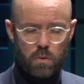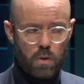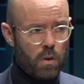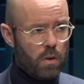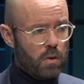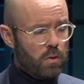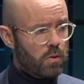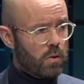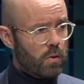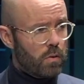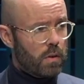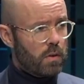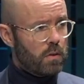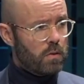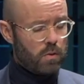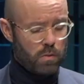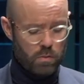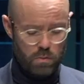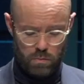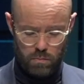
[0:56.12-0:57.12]
so that
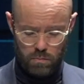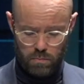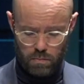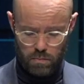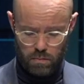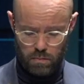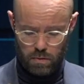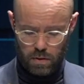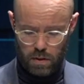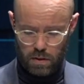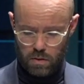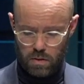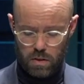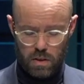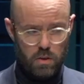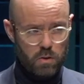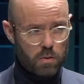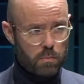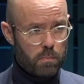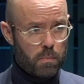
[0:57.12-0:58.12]
you can see
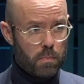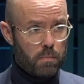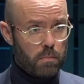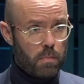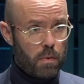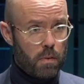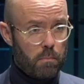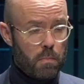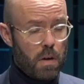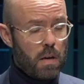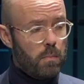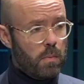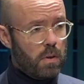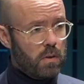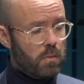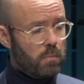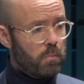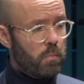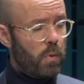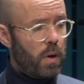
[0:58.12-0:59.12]
maybe
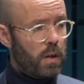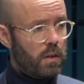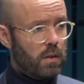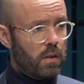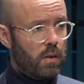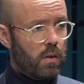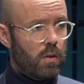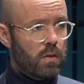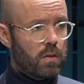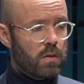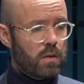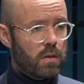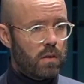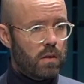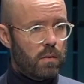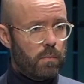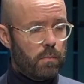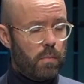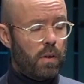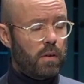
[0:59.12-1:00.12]
some
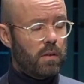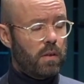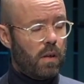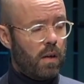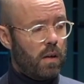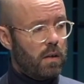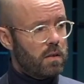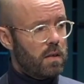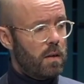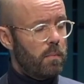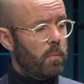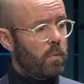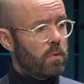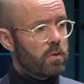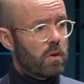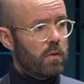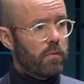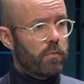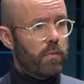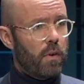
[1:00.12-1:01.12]
practical examples
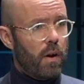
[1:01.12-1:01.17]
of